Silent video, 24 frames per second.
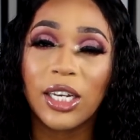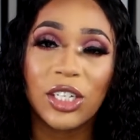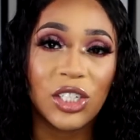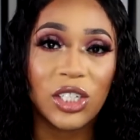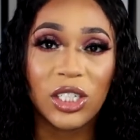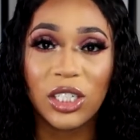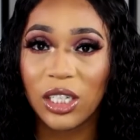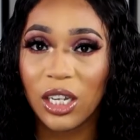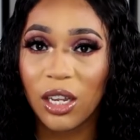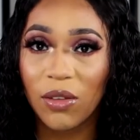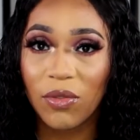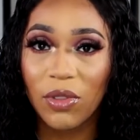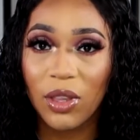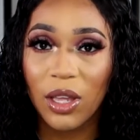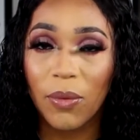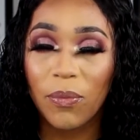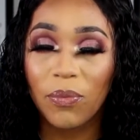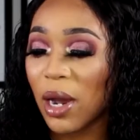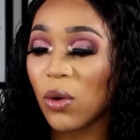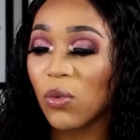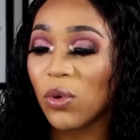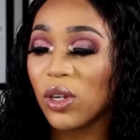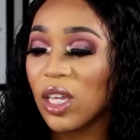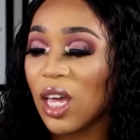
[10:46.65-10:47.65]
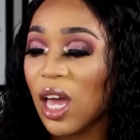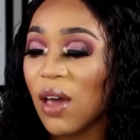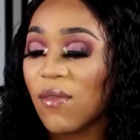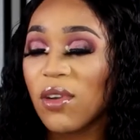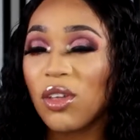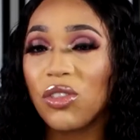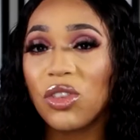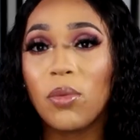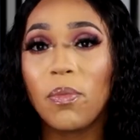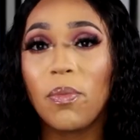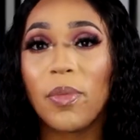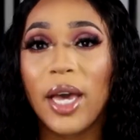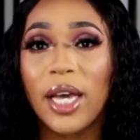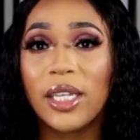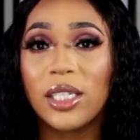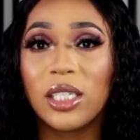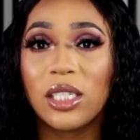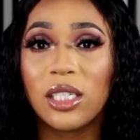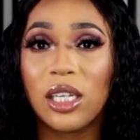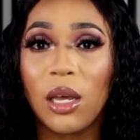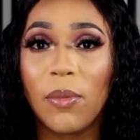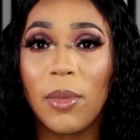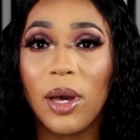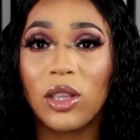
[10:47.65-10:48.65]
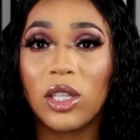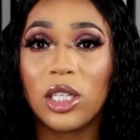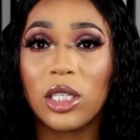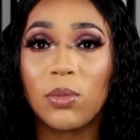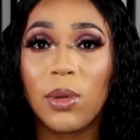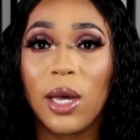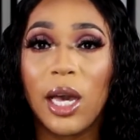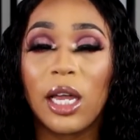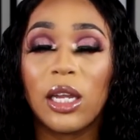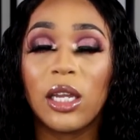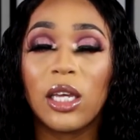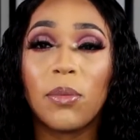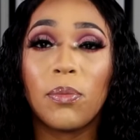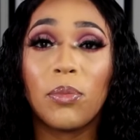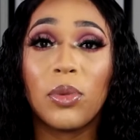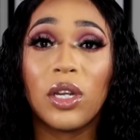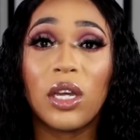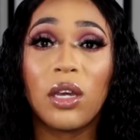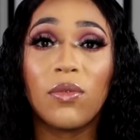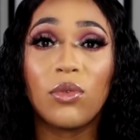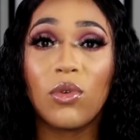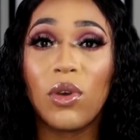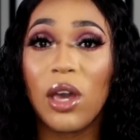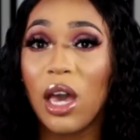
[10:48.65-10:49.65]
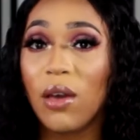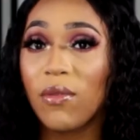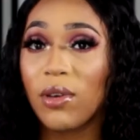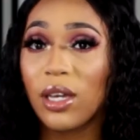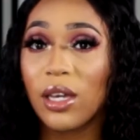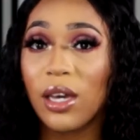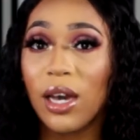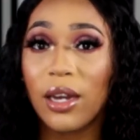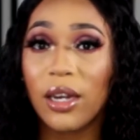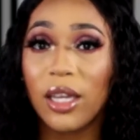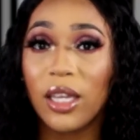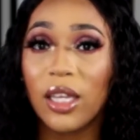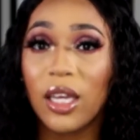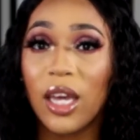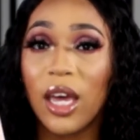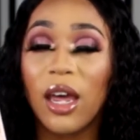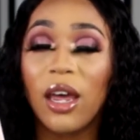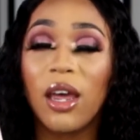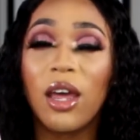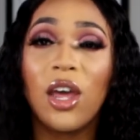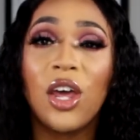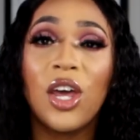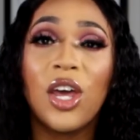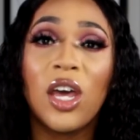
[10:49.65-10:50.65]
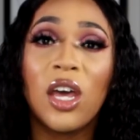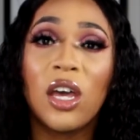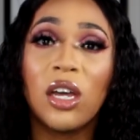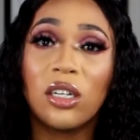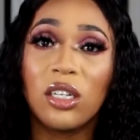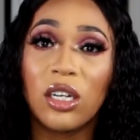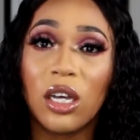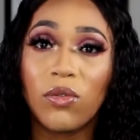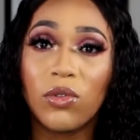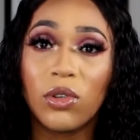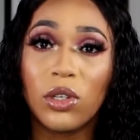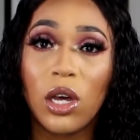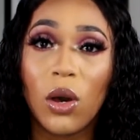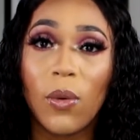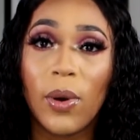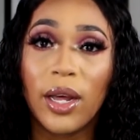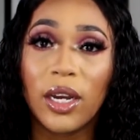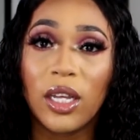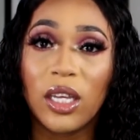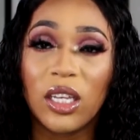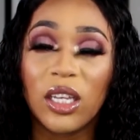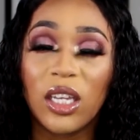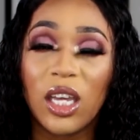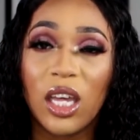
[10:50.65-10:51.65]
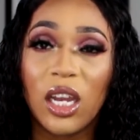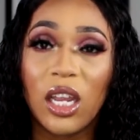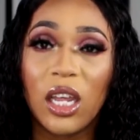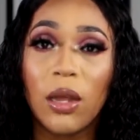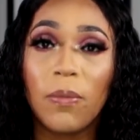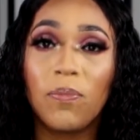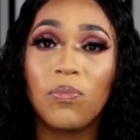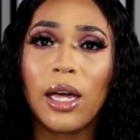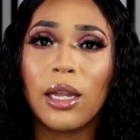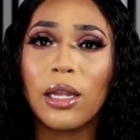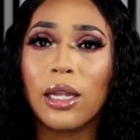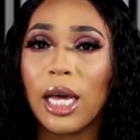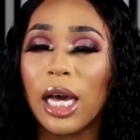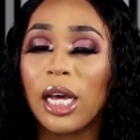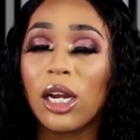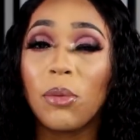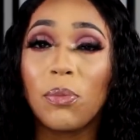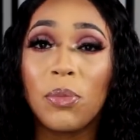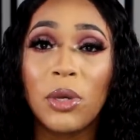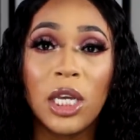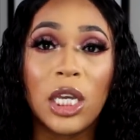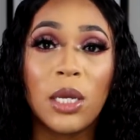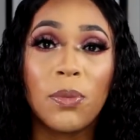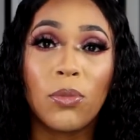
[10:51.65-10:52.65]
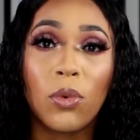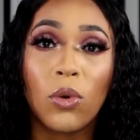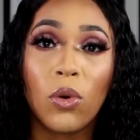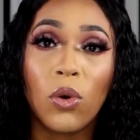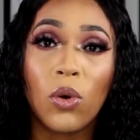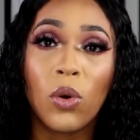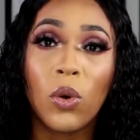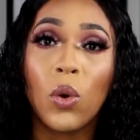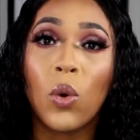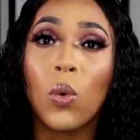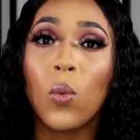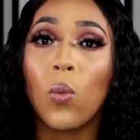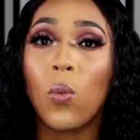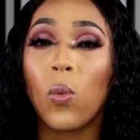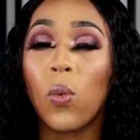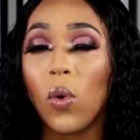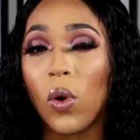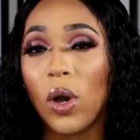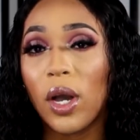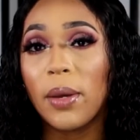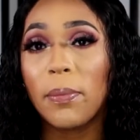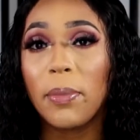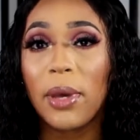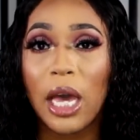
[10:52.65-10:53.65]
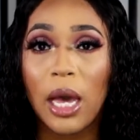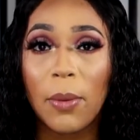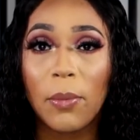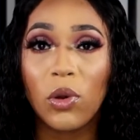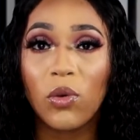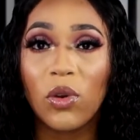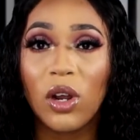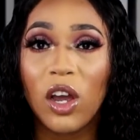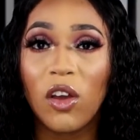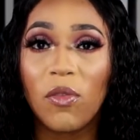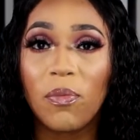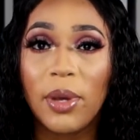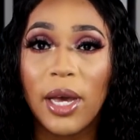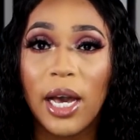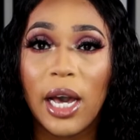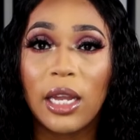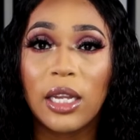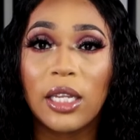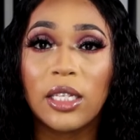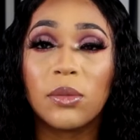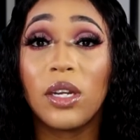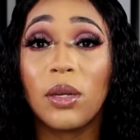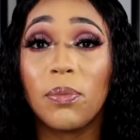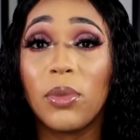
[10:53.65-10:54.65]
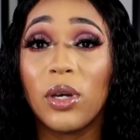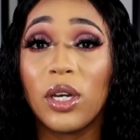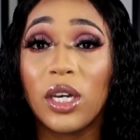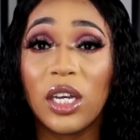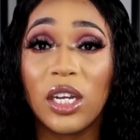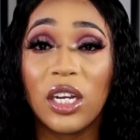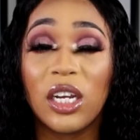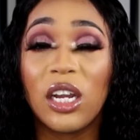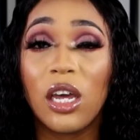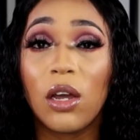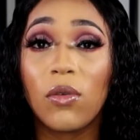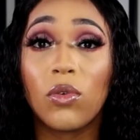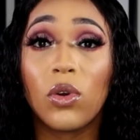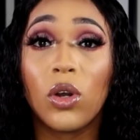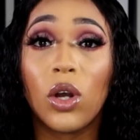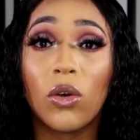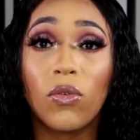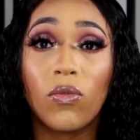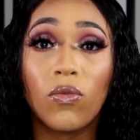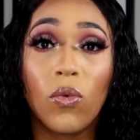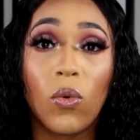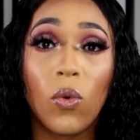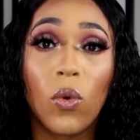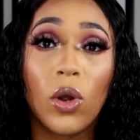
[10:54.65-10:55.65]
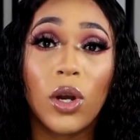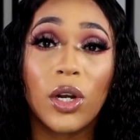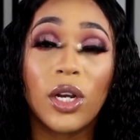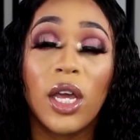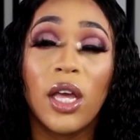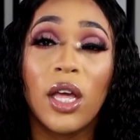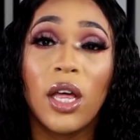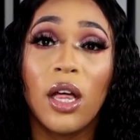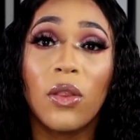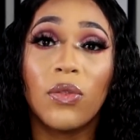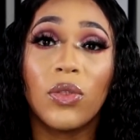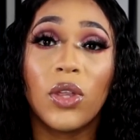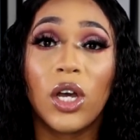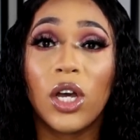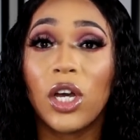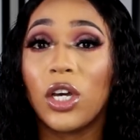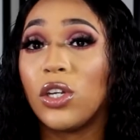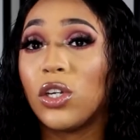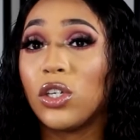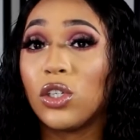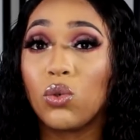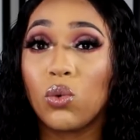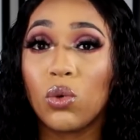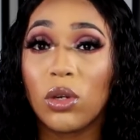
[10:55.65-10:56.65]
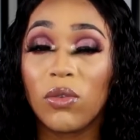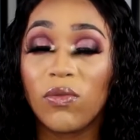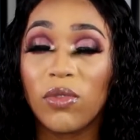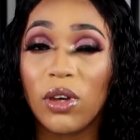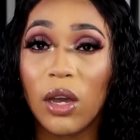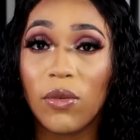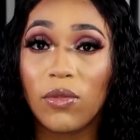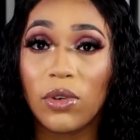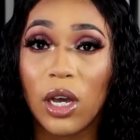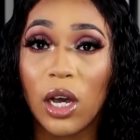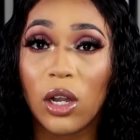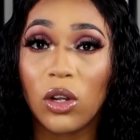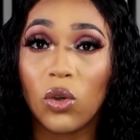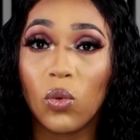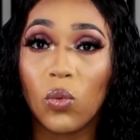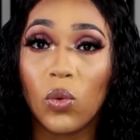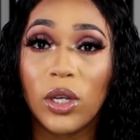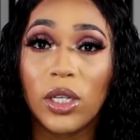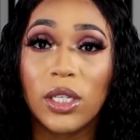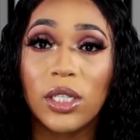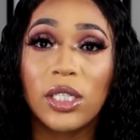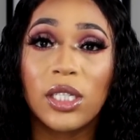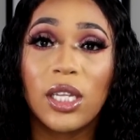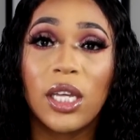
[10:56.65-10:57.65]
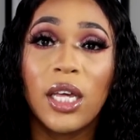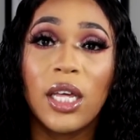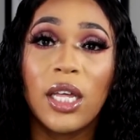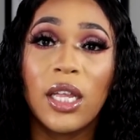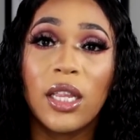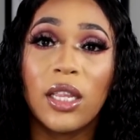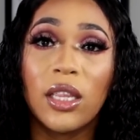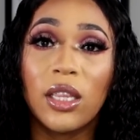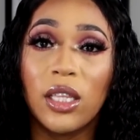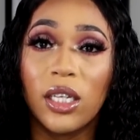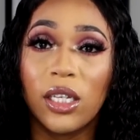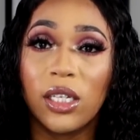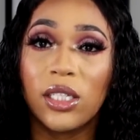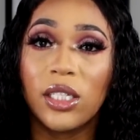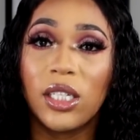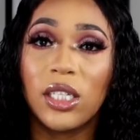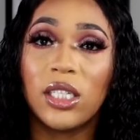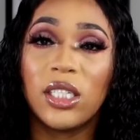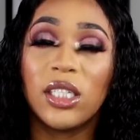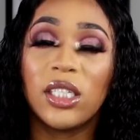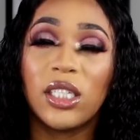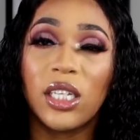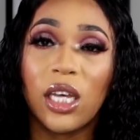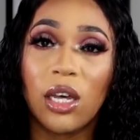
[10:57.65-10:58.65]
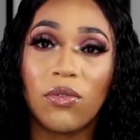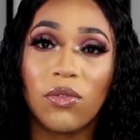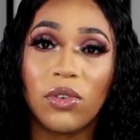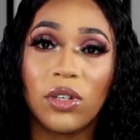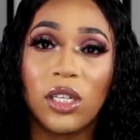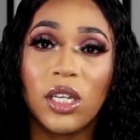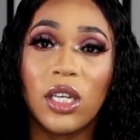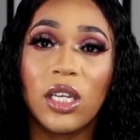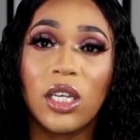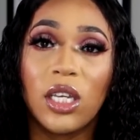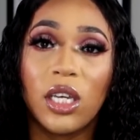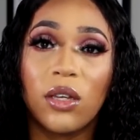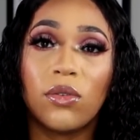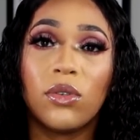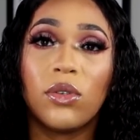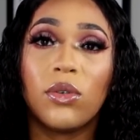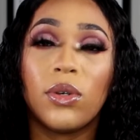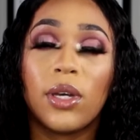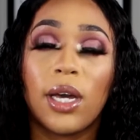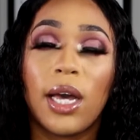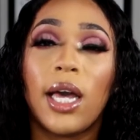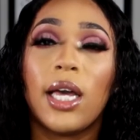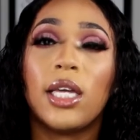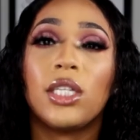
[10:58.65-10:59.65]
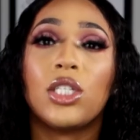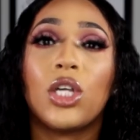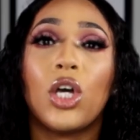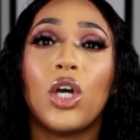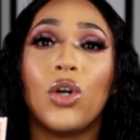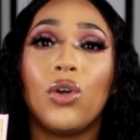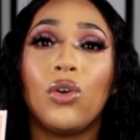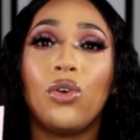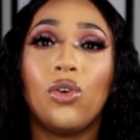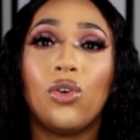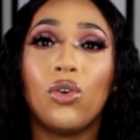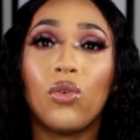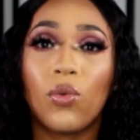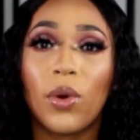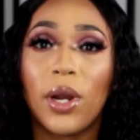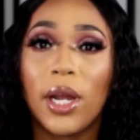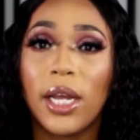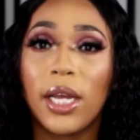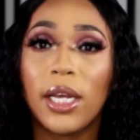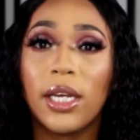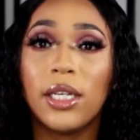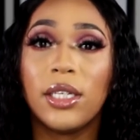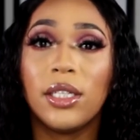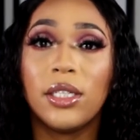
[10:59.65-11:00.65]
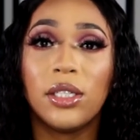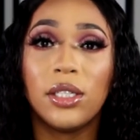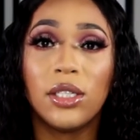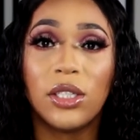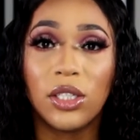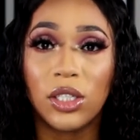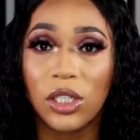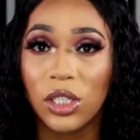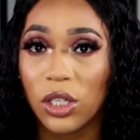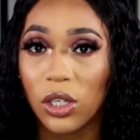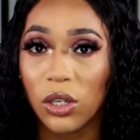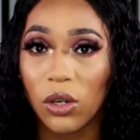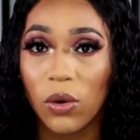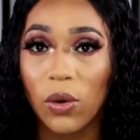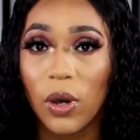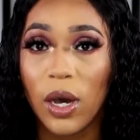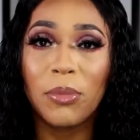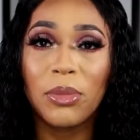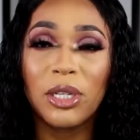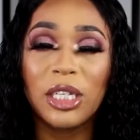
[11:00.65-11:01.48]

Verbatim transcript: I just love them. I really have nothing bad to say about this palette, but if you haven't got it yet, definitely go out and get it. A lot of people want Pat McGrath palettes, but can never afford the $125 ones this is definitely giving you guys a great deal.